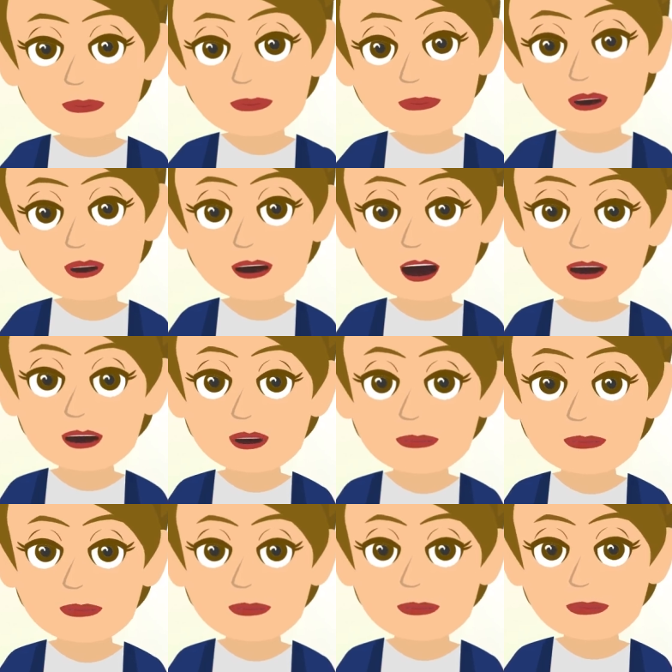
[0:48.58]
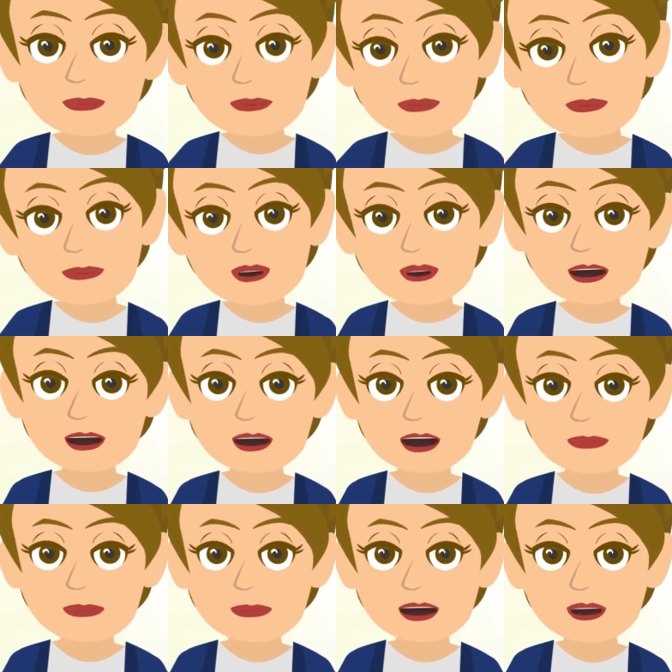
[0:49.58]
Well, really, the very
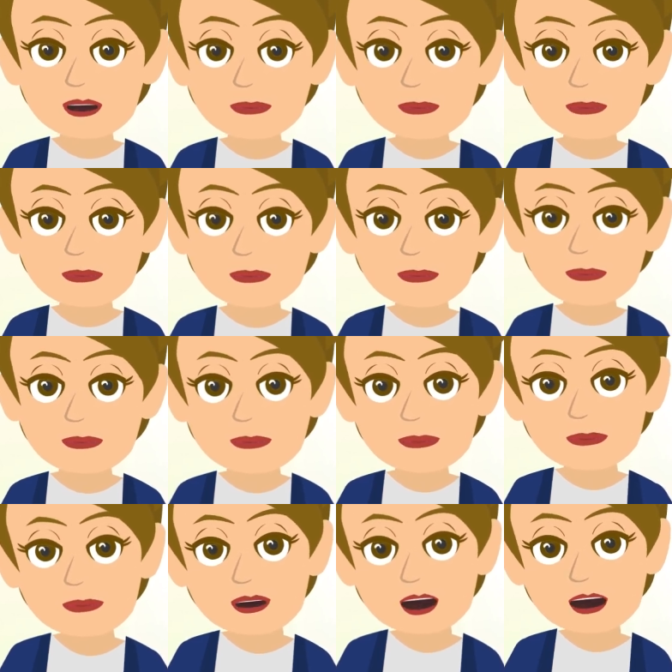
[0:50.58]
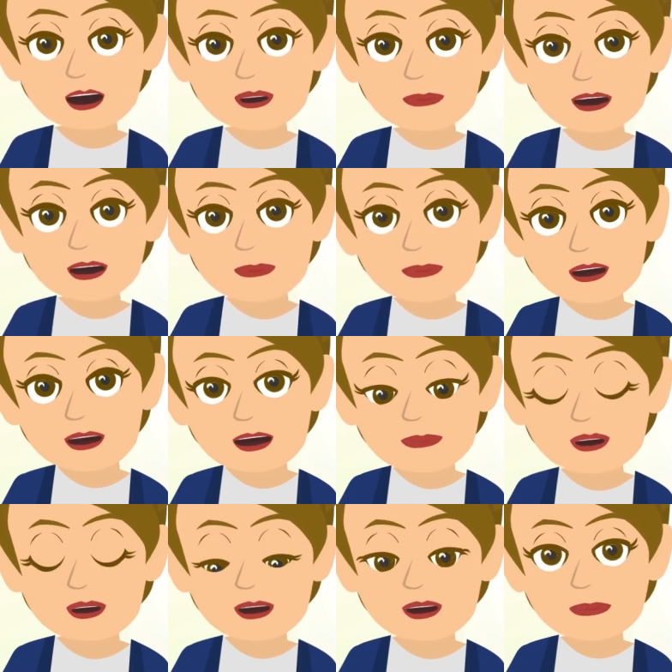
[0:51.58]
first
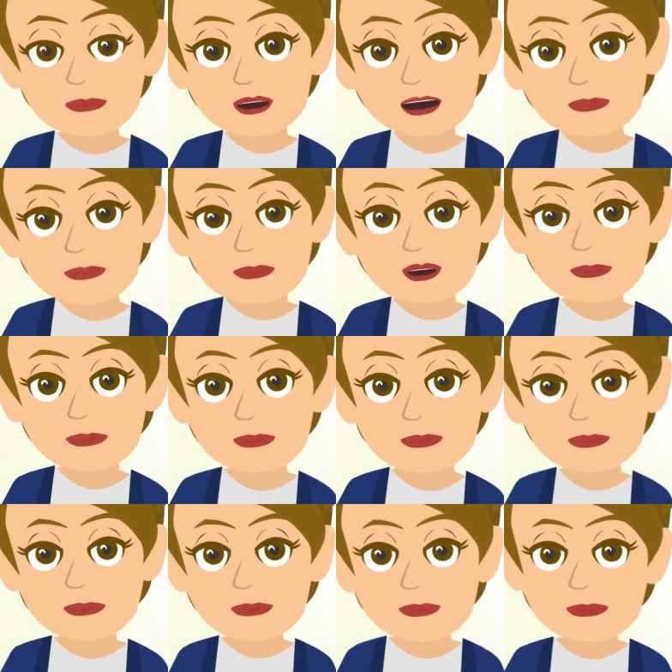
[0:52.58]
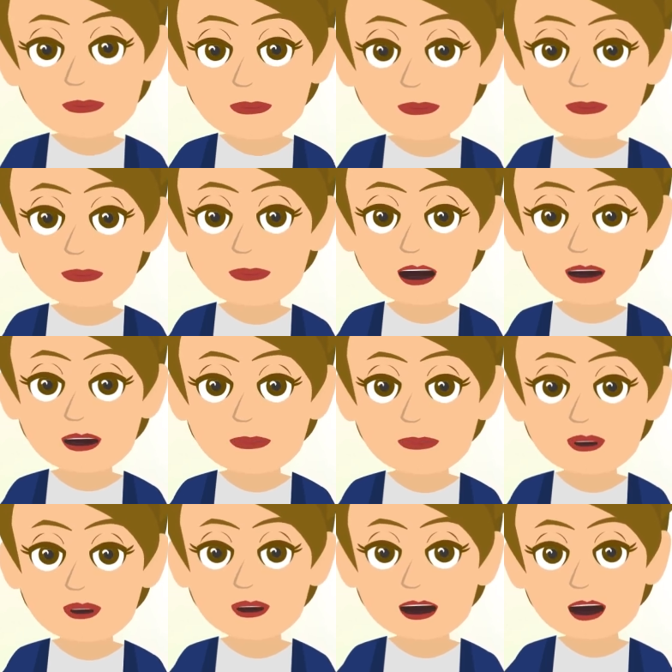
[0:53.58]
manifestational evidence
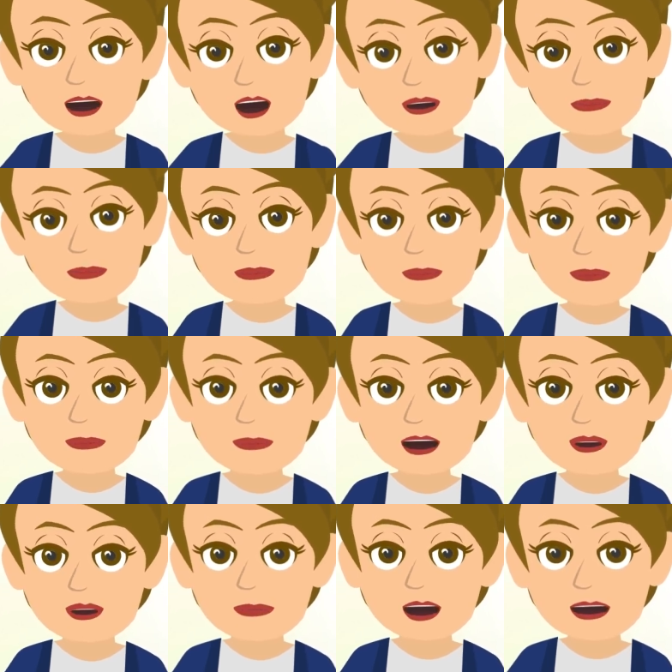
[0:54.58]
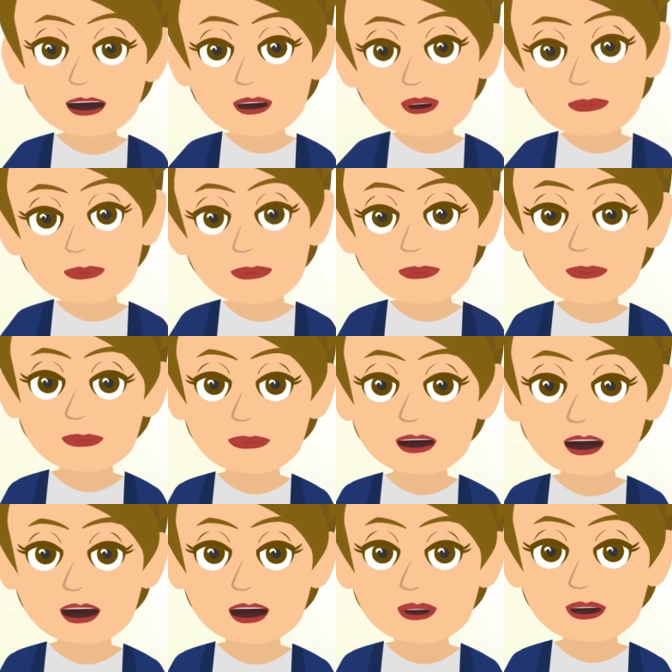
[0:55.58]
that you receive
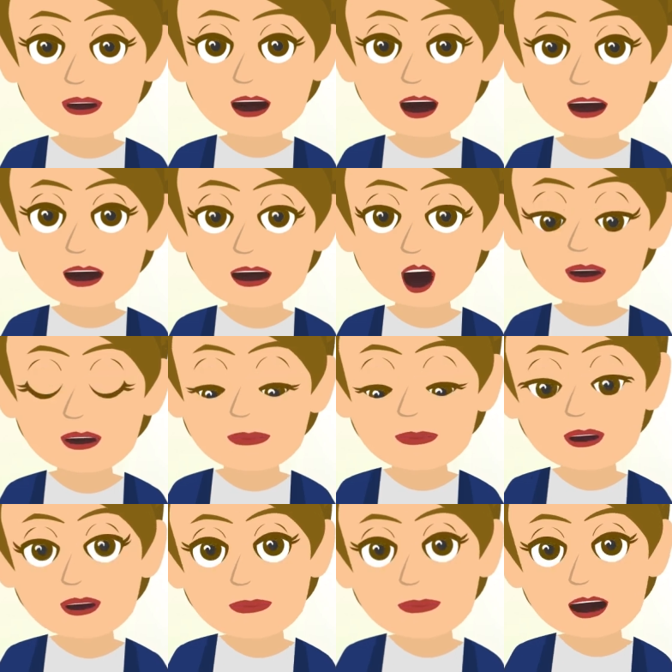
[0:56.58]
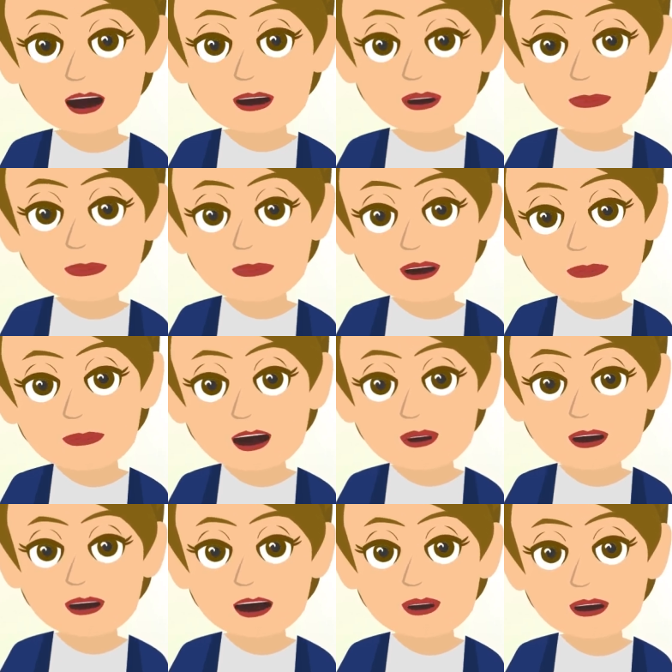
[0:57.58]
about your mix of thoughts, which
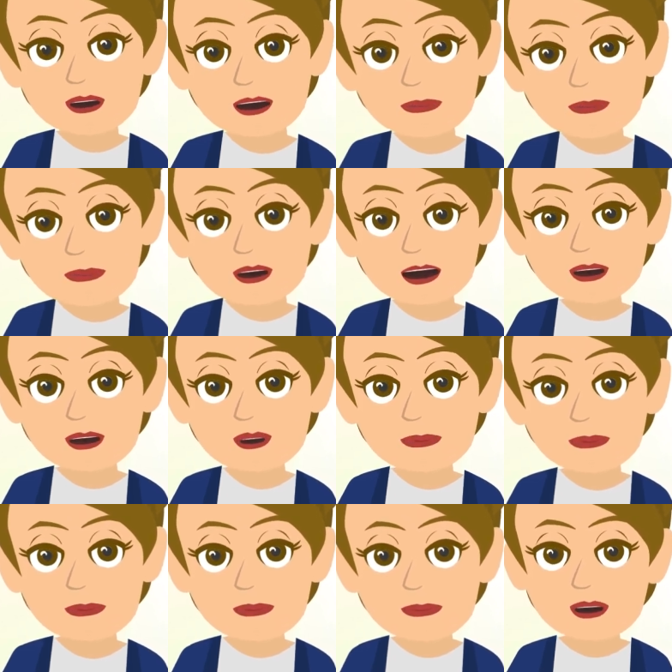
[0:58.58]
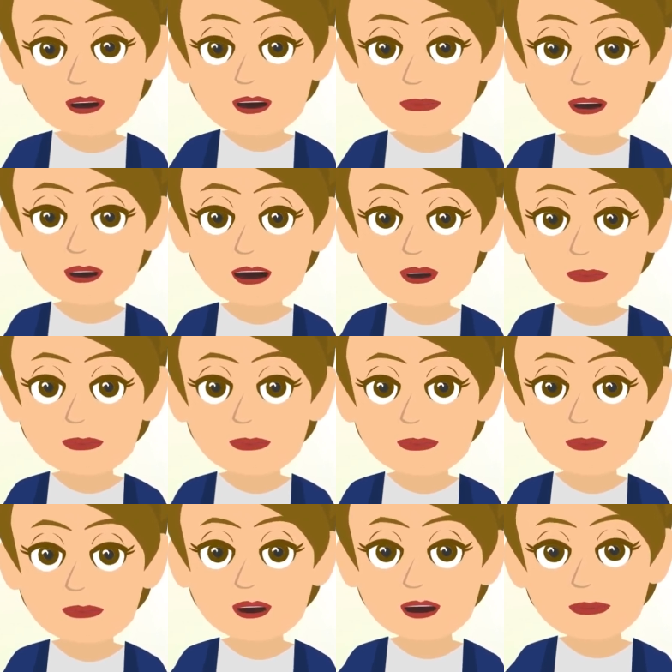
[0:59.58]
is what you are creating, that's your
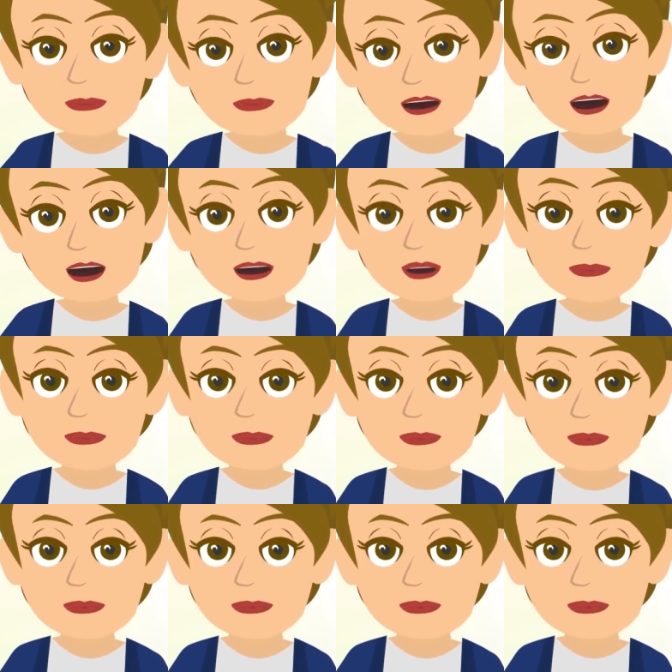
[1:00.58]
mixing bowl,